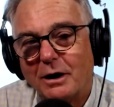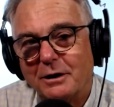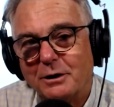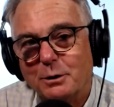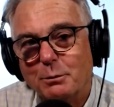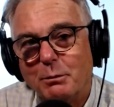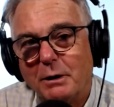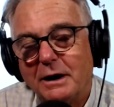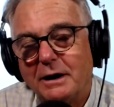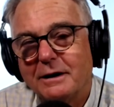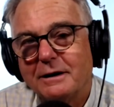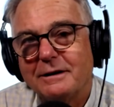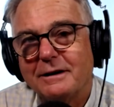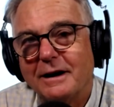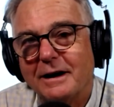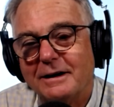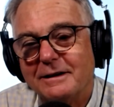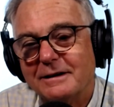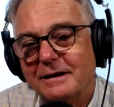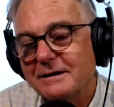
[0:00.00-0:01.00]
You made it,
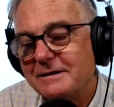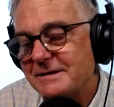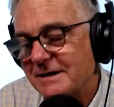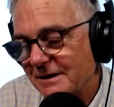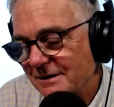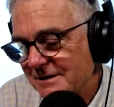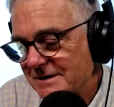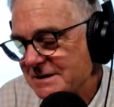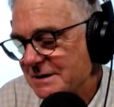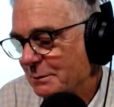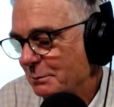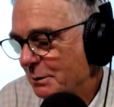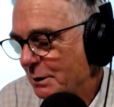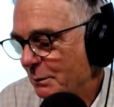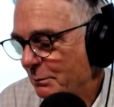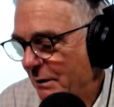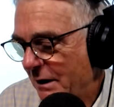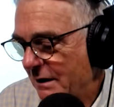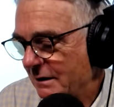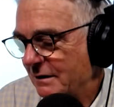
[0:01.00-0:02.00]
and tell us a little bit
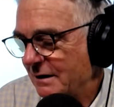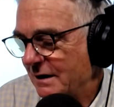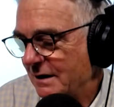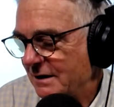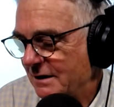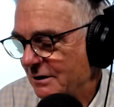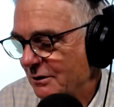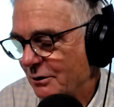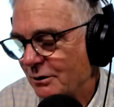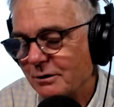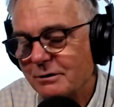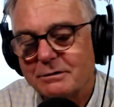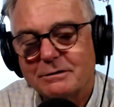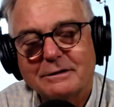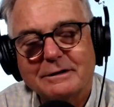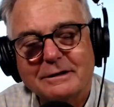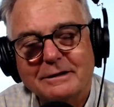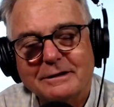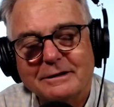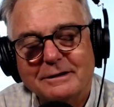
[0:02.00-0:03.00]
about
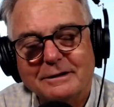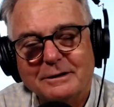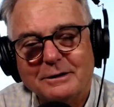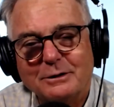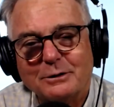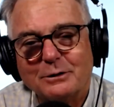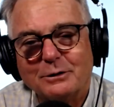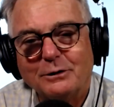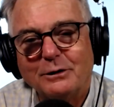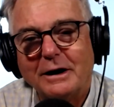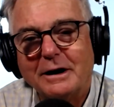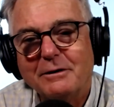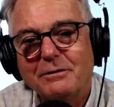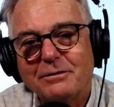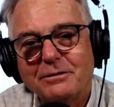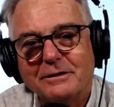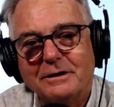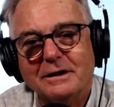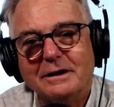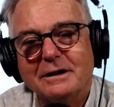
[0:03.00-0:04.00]
your
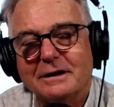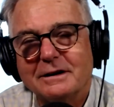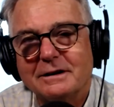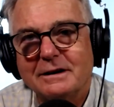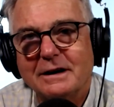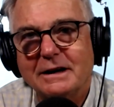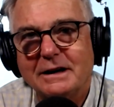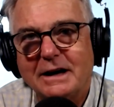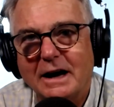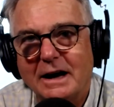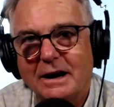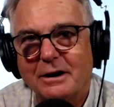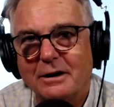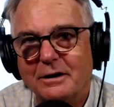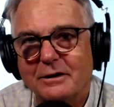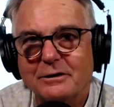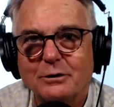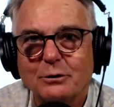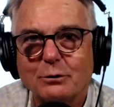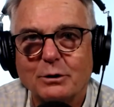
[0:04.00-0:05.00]
life in
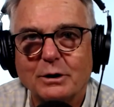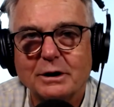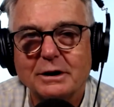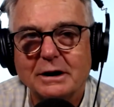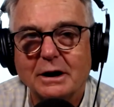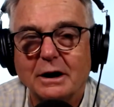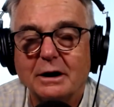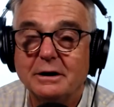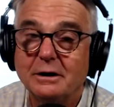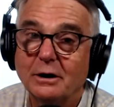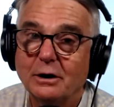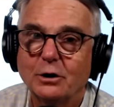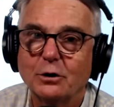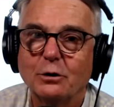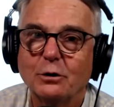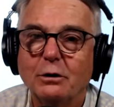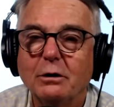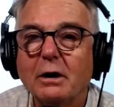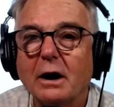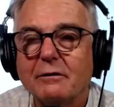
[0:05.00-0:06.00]
Canada. You were a young
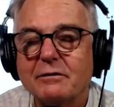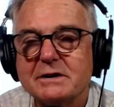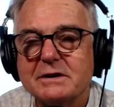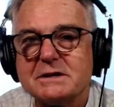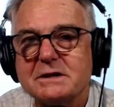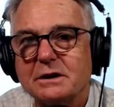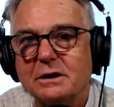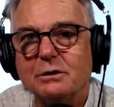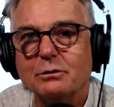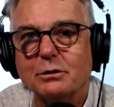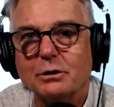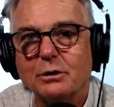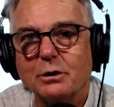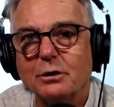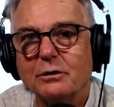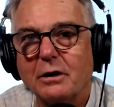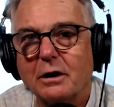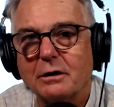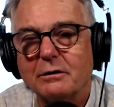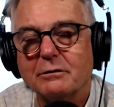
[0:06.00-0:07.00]
girl. Obviously,
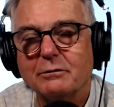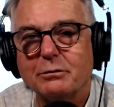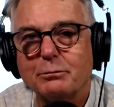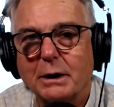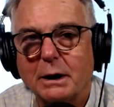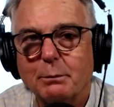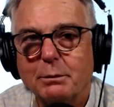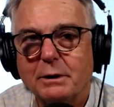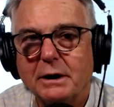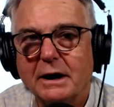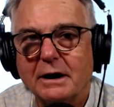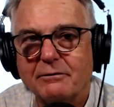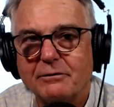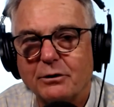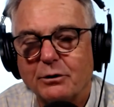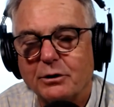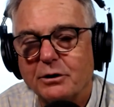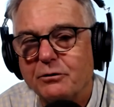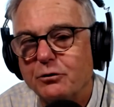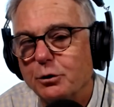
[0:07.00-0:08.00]
you probably have
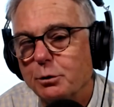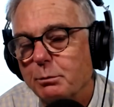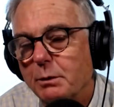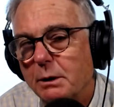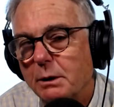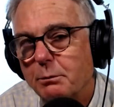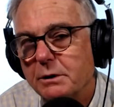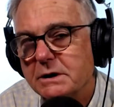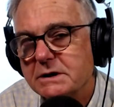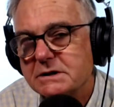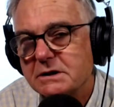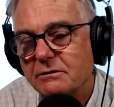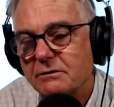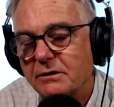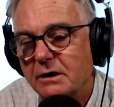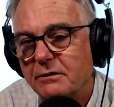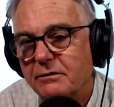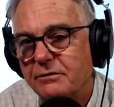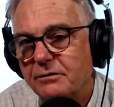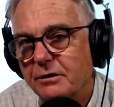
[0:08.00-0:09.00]
very few memories
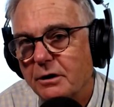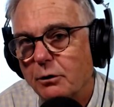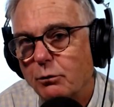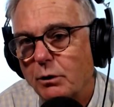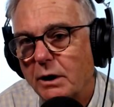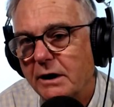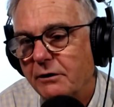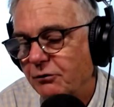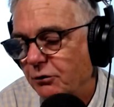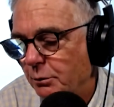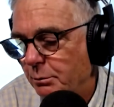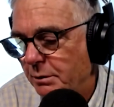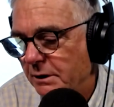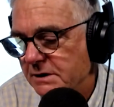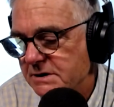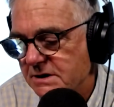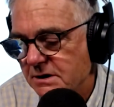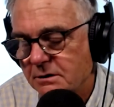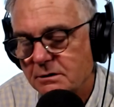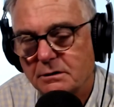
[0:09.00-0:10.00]
of arrival,
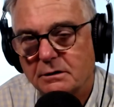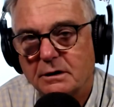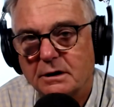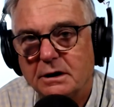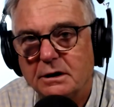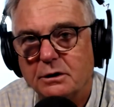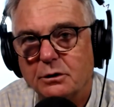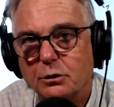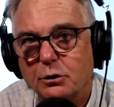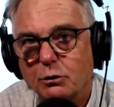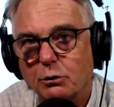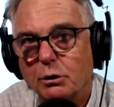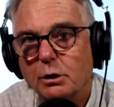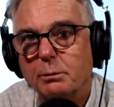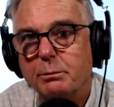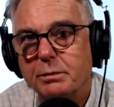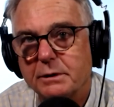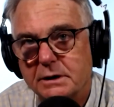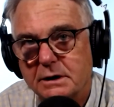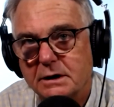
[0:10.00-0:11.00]
but certainly you grew
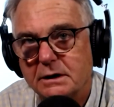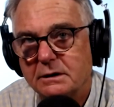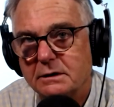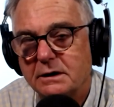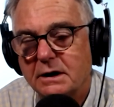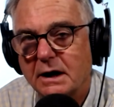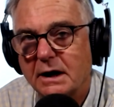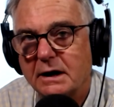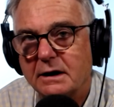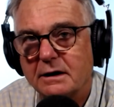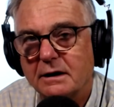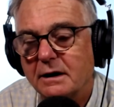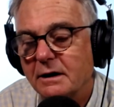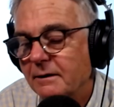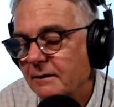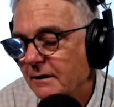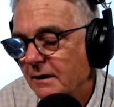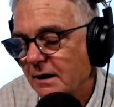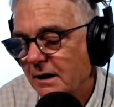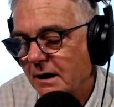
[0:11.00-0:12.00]
up in Canada,
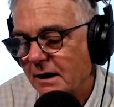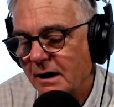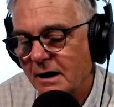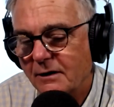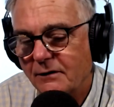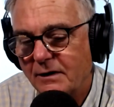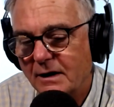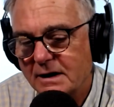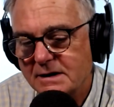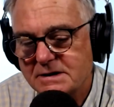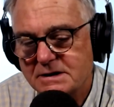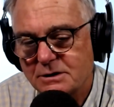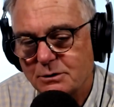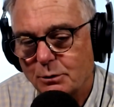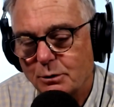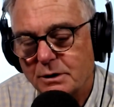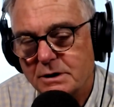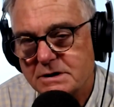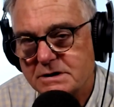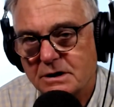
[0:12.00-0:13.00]
and that
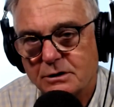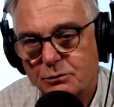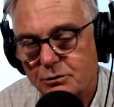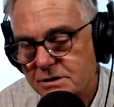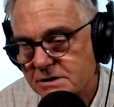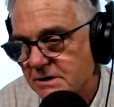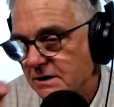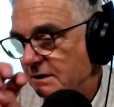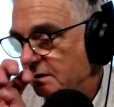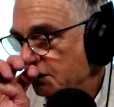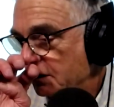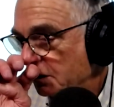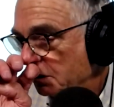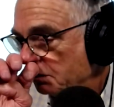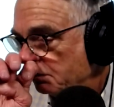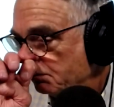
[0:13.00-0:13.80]
story is interesting too.